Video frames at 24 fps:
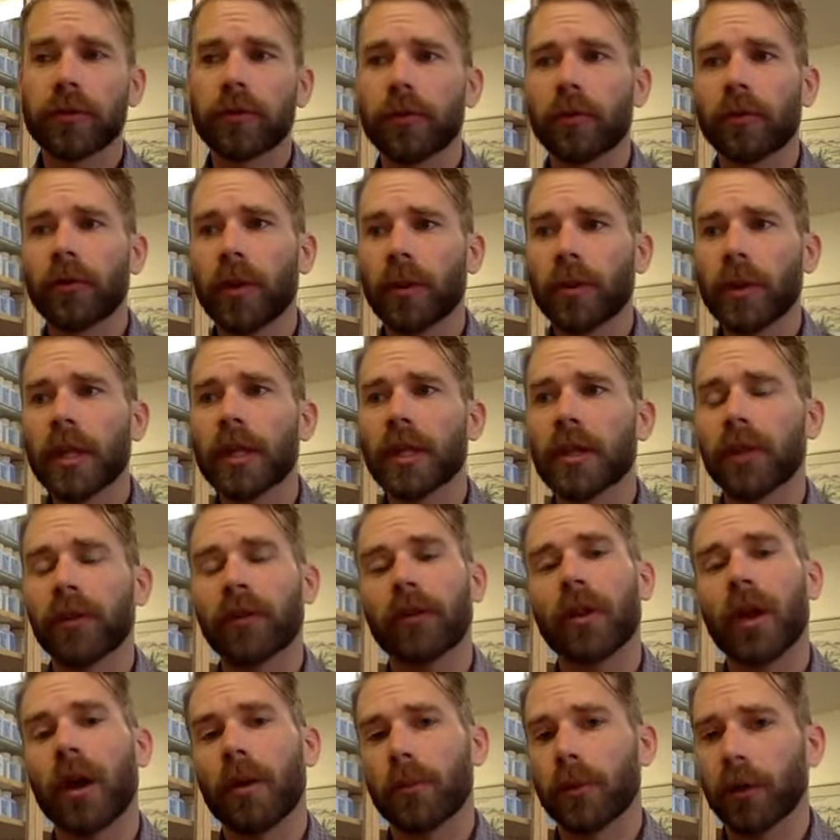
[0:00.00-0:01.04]
For something that's
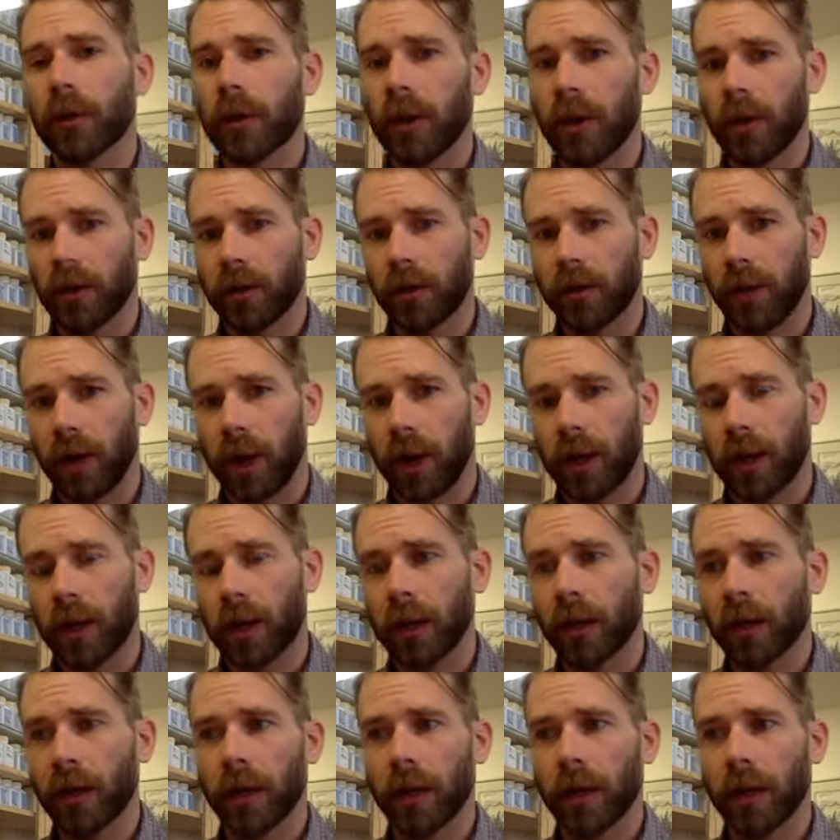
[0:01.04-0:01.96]
a lot more long-standing,